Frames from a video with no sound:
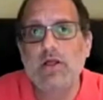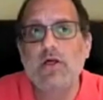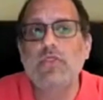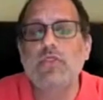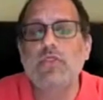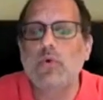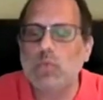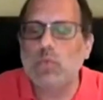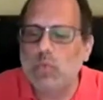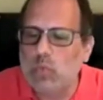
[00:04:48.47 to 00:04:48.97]

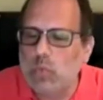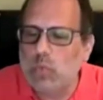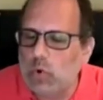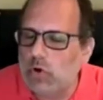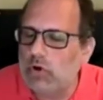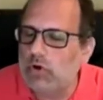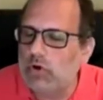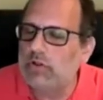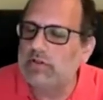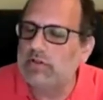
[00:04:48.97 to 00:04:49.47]
the
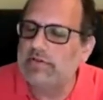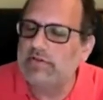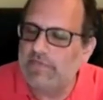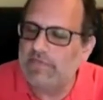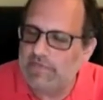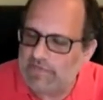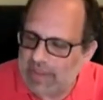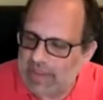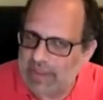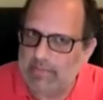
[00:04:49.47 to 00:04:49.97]
world
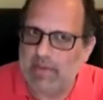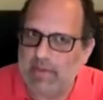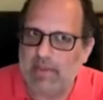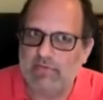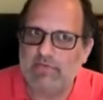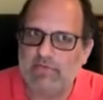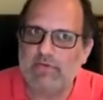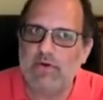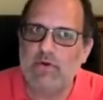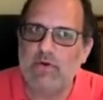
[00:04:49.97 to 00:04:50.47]

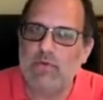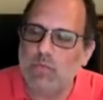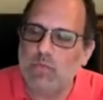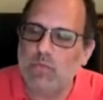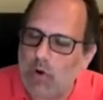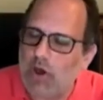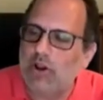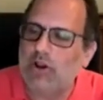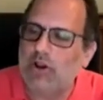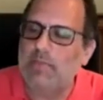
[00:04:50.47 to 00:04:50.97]
famous
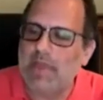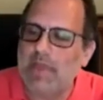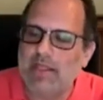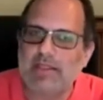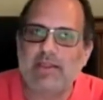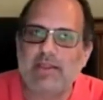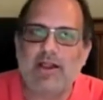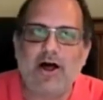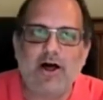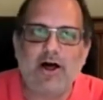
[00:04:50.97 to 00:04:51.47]

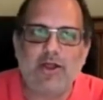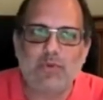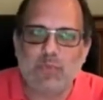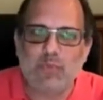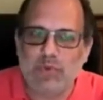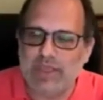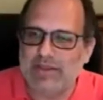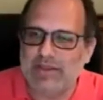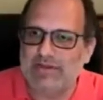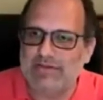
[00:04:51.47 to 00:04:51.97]
watermelon on
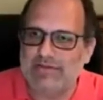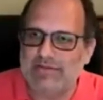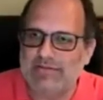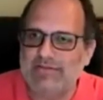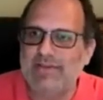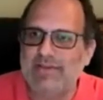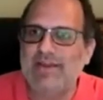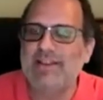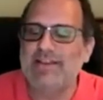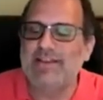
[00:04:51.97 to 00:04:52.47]

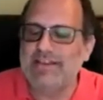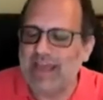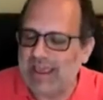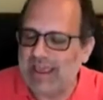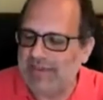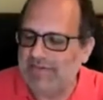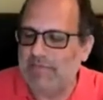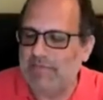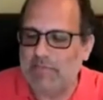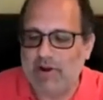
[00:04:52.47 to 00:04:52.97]
wheels
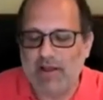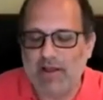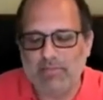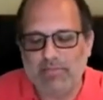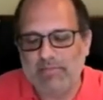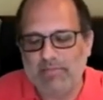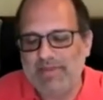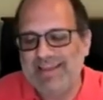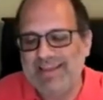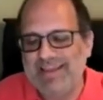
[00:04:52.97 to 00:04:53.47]
knife
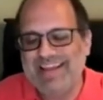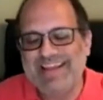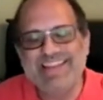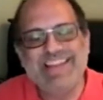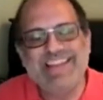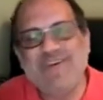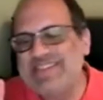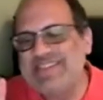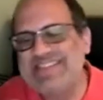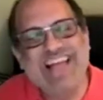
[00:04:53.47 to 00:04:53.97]
problem.
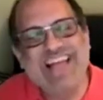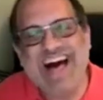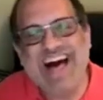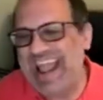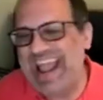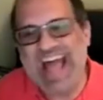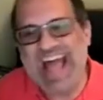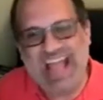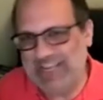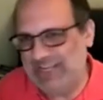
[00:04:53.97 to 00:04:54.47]
Now, it's
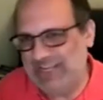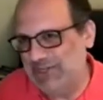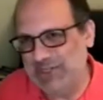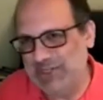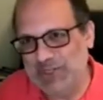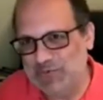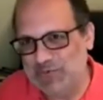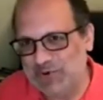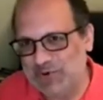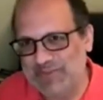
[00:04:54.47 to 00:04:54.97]
not
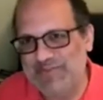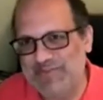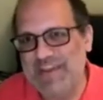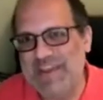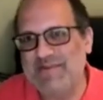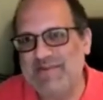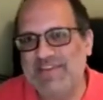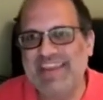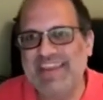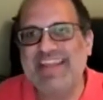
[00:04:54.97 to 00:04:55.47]
actually world
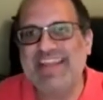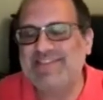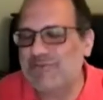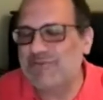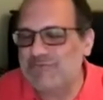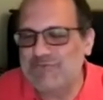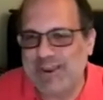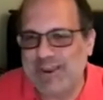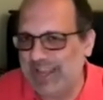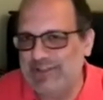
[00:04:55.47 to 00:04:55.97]
famous, it's a
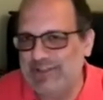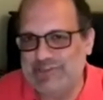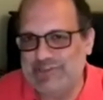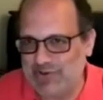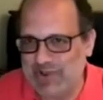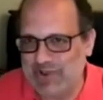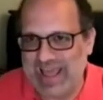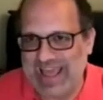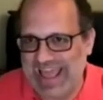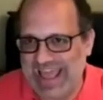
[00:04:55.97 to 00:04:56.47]
running
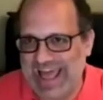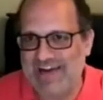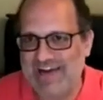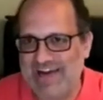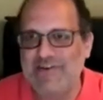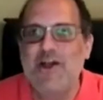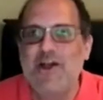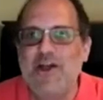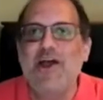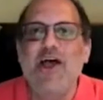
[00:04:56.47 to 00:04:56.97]
joke I
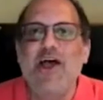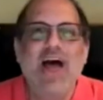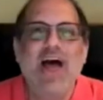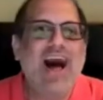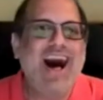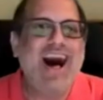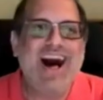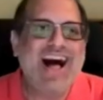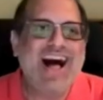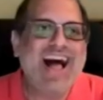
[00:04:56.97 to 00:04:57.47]
have.
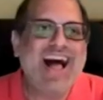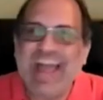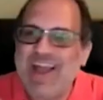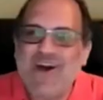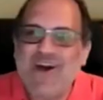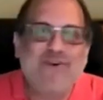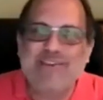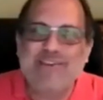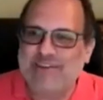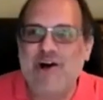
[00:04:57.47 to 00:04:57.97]
Uh, I
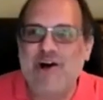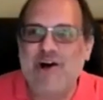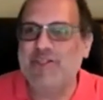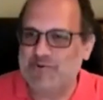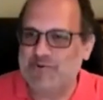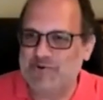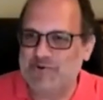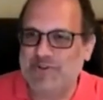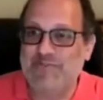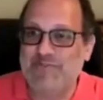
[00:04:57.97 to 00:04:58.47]
always call
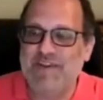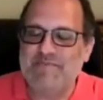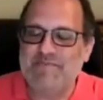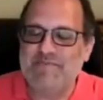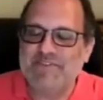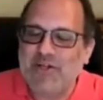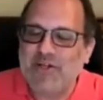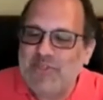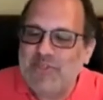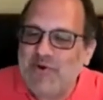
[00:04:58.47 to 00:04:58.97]
it world
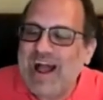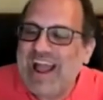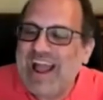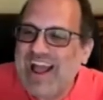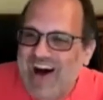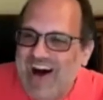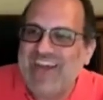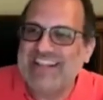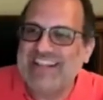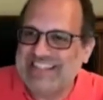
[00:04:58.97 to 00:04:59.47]
famous, although I
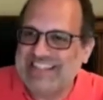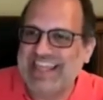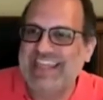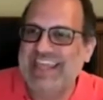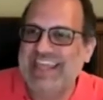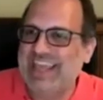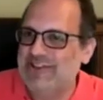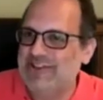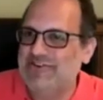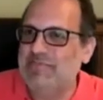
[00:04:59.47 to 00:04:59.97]
honestly
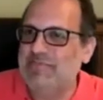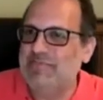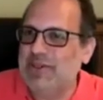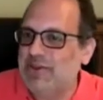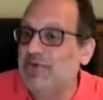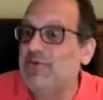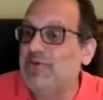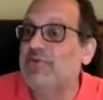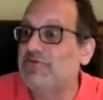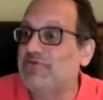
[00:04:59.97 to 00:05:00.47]
think it should be
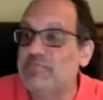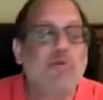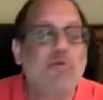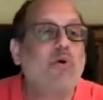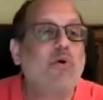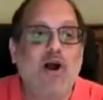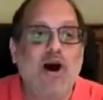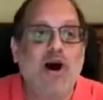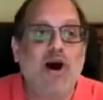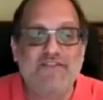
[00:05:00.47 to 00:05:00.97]
used
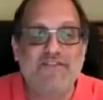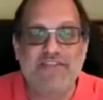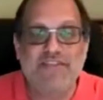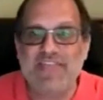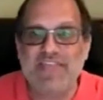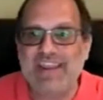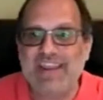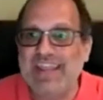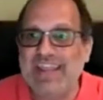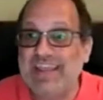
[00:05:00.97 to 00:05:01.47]
more often than it